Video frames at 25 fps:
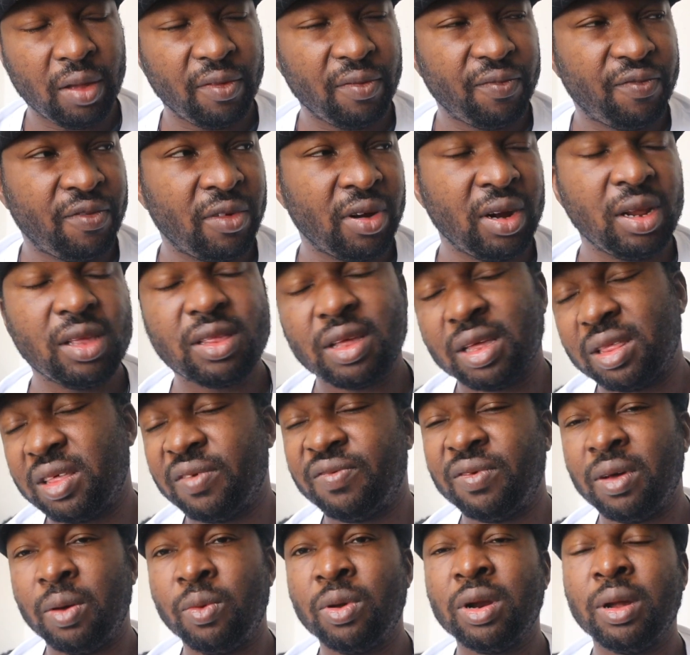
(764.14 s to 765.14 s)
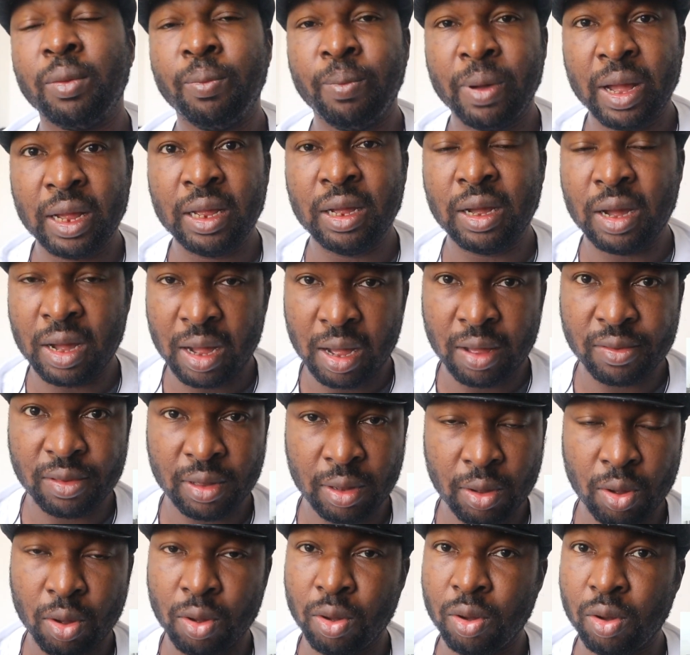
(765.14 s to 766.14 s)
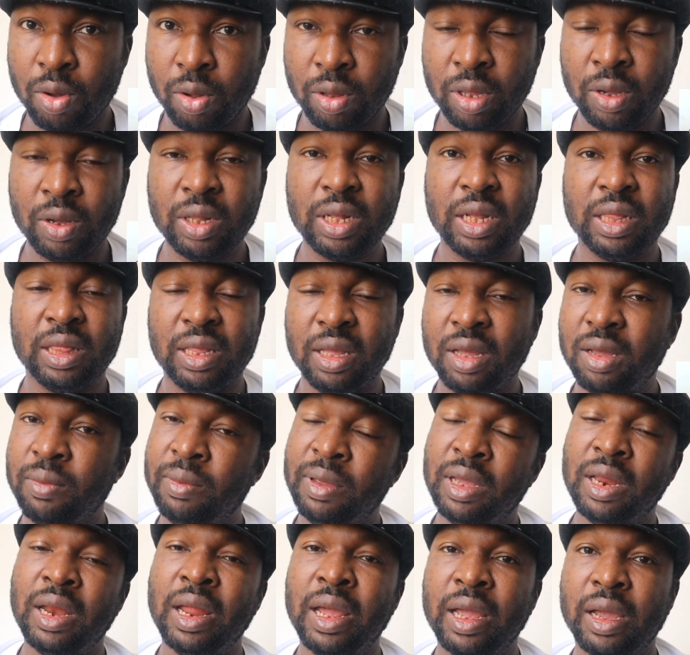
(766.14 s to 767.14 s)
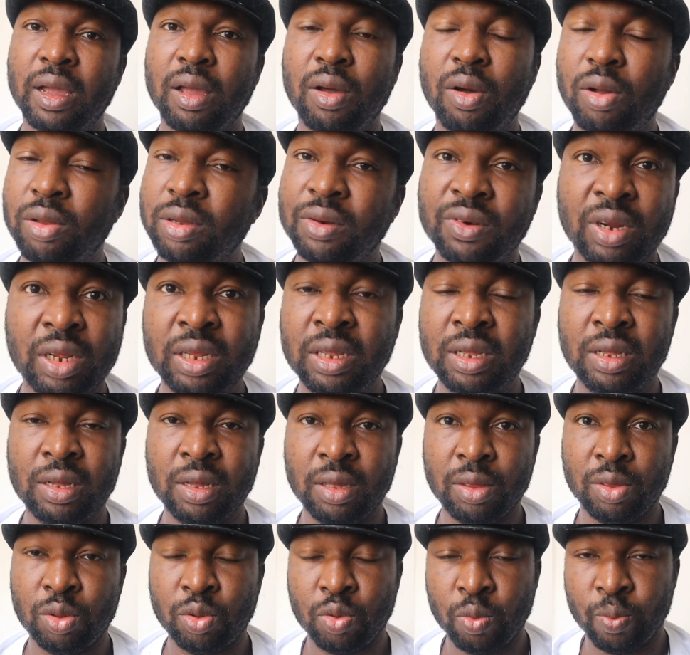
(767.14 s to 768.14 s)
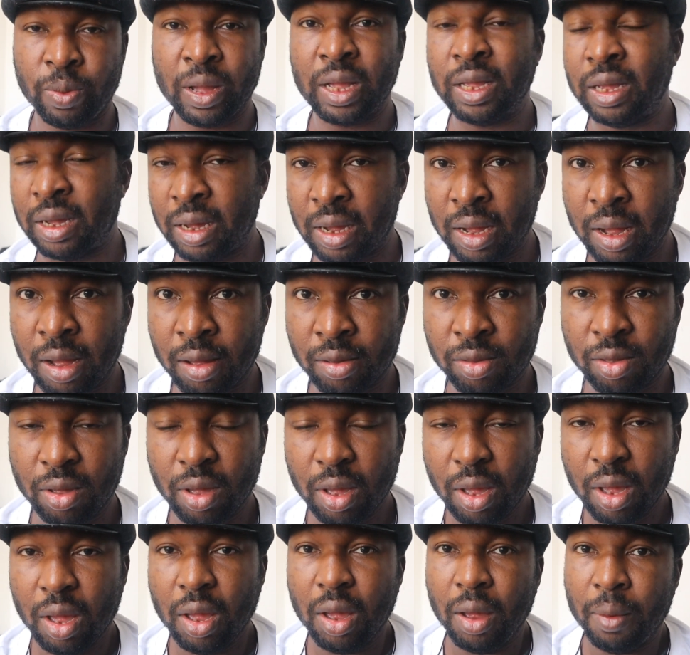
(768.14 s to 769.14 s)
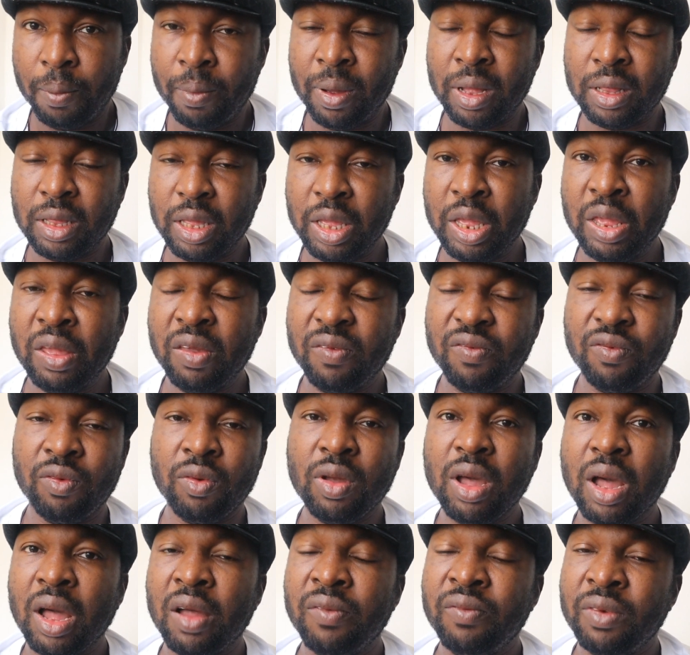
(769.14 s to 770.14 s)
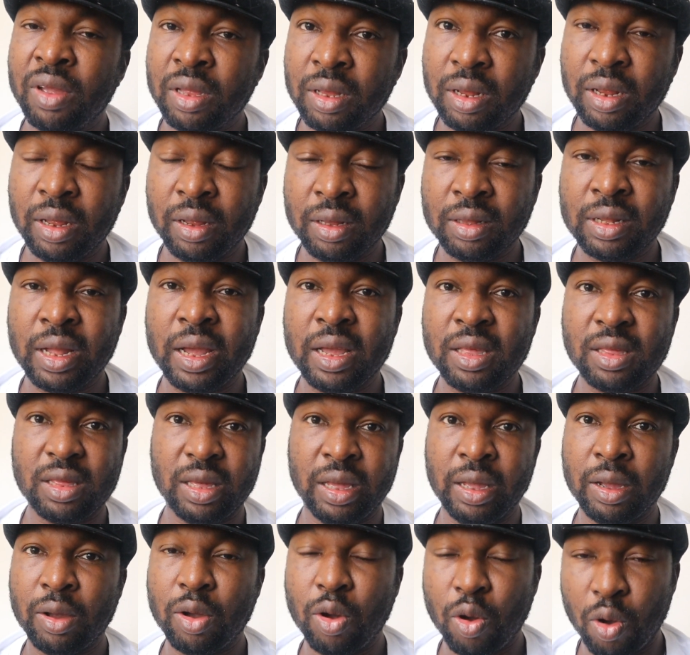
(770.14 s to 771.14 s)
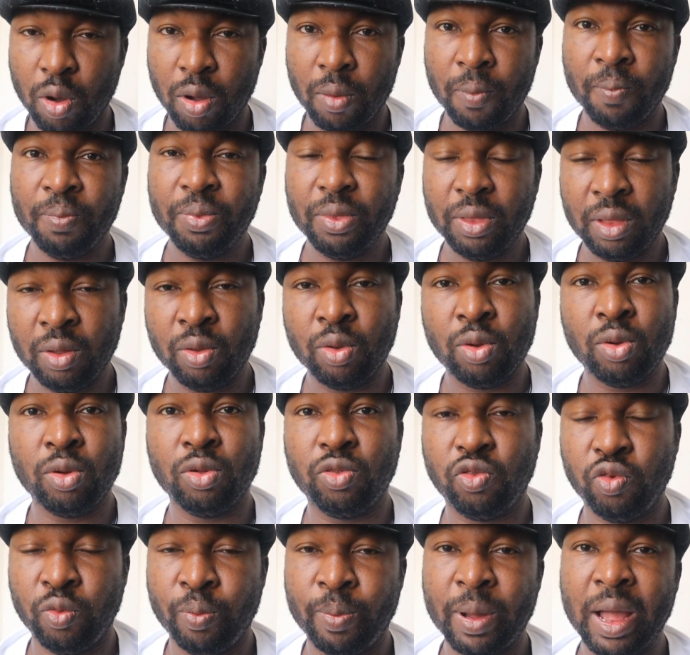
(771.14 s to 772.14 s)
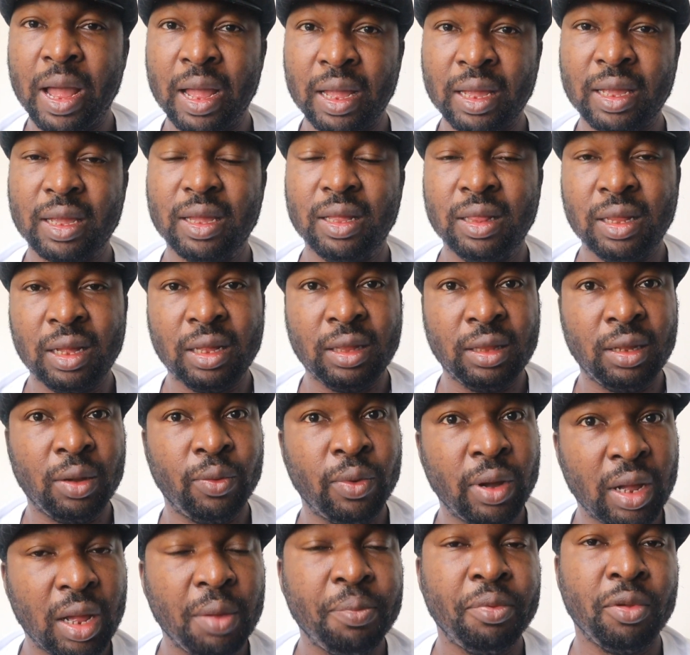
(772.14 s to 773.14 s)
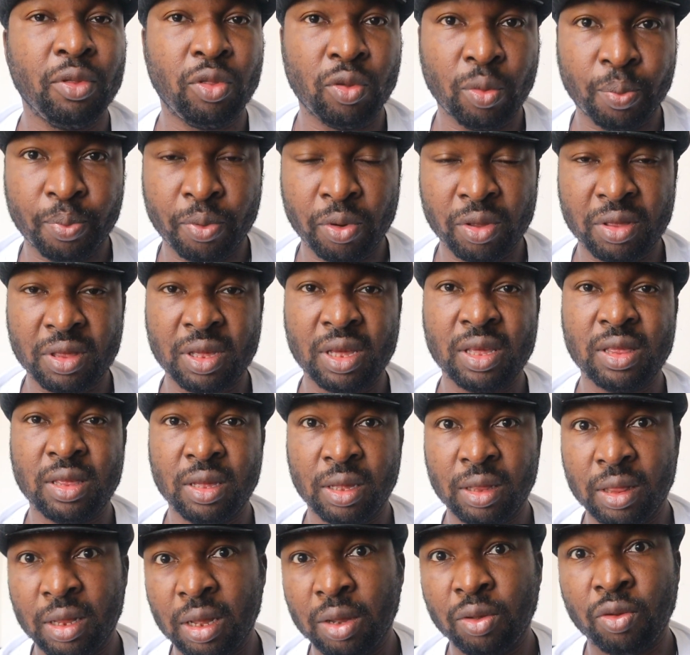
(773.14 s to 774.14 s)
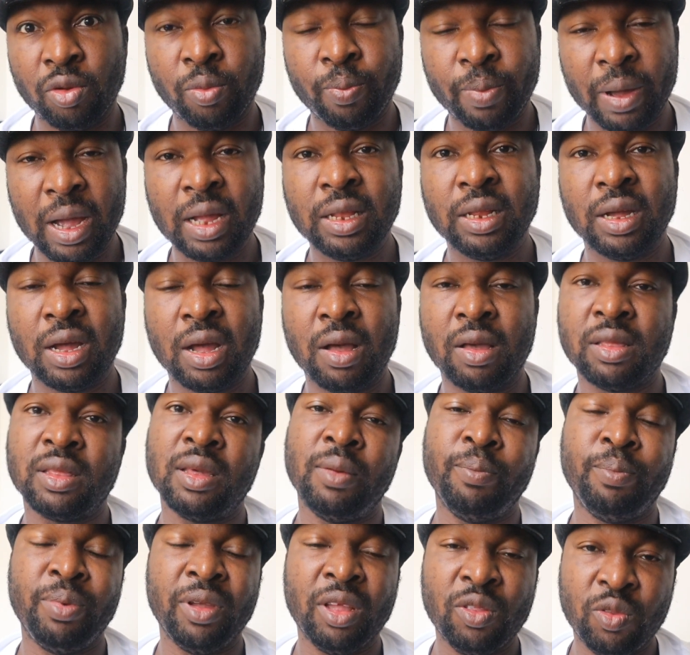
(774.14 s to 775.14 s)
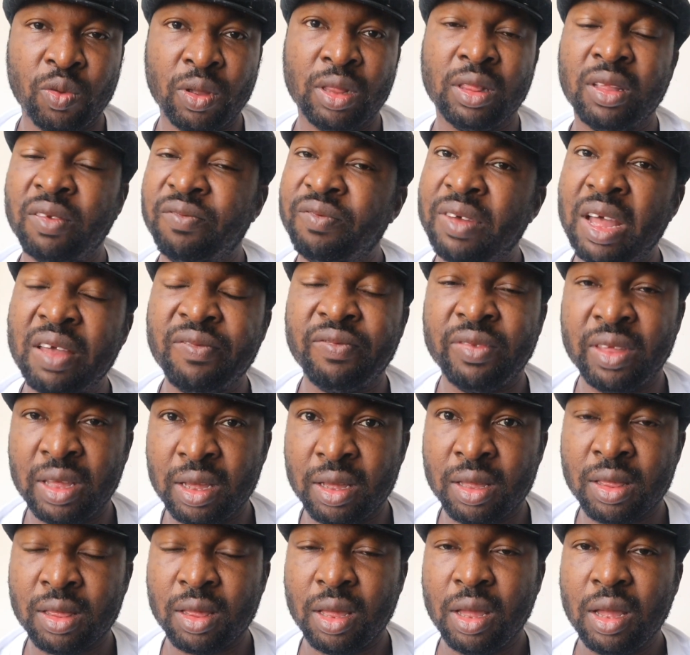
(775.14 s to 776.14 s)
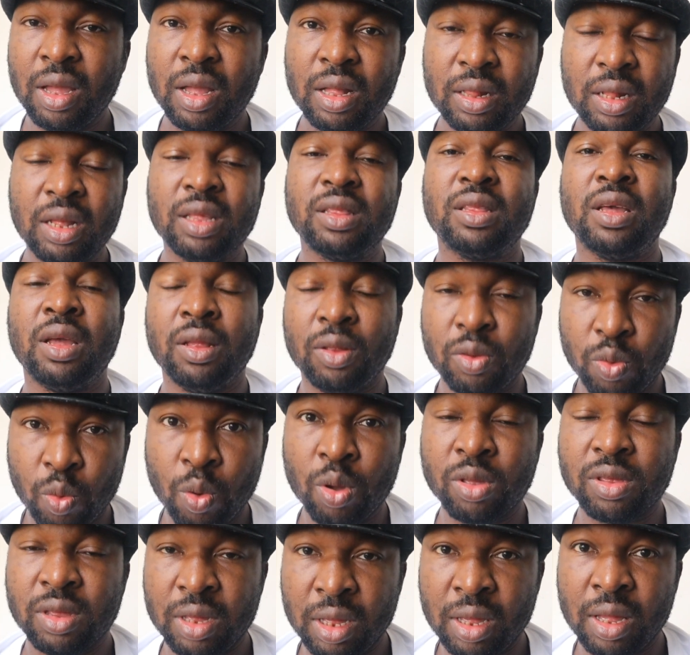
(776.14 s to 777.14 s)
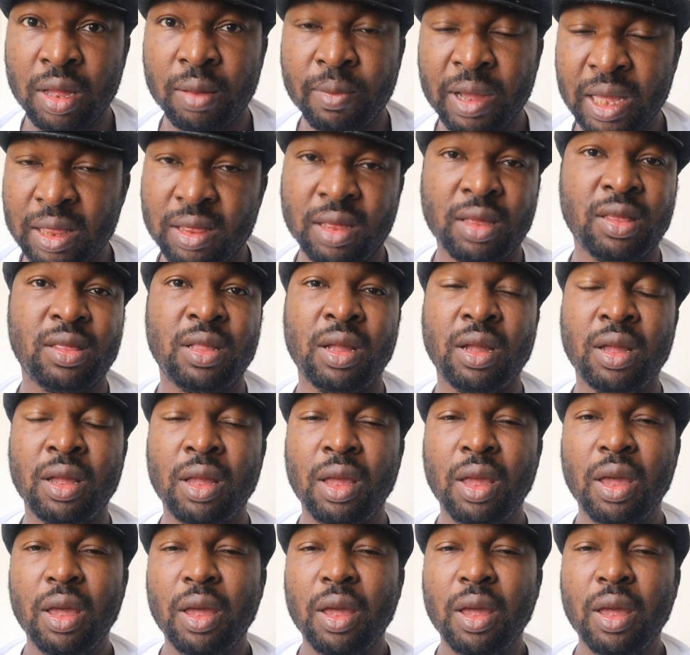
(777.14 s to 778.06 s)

For instance, if I want to buy a house in Hong Kong, it's going to take me like 100 years to buy a house. But if you have a nice income, you go to bank, then they will help you to process it. Then you buy the house and pay 25 years. That's how it works here, my sister.